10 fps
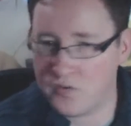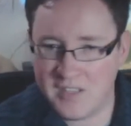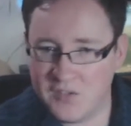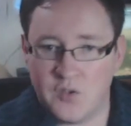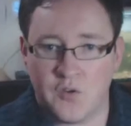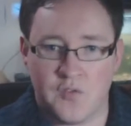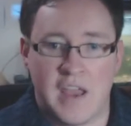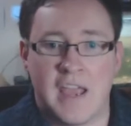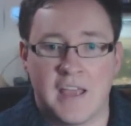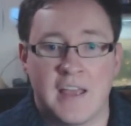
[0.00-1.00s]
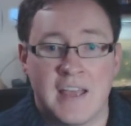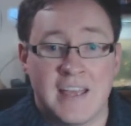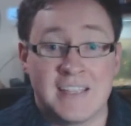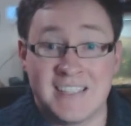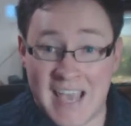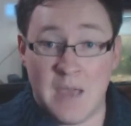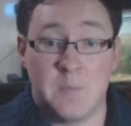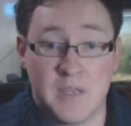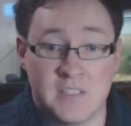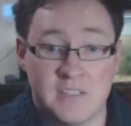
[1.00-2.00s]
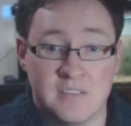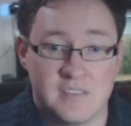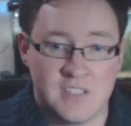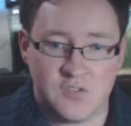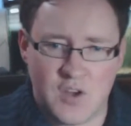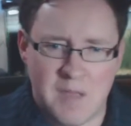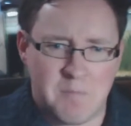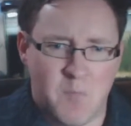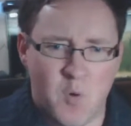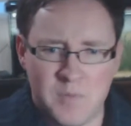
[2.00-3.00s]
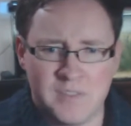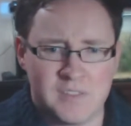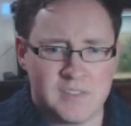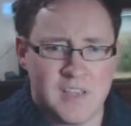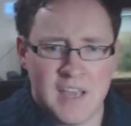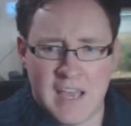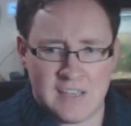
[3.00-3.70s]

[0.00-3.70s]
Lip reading: these great set pieces, these great moments.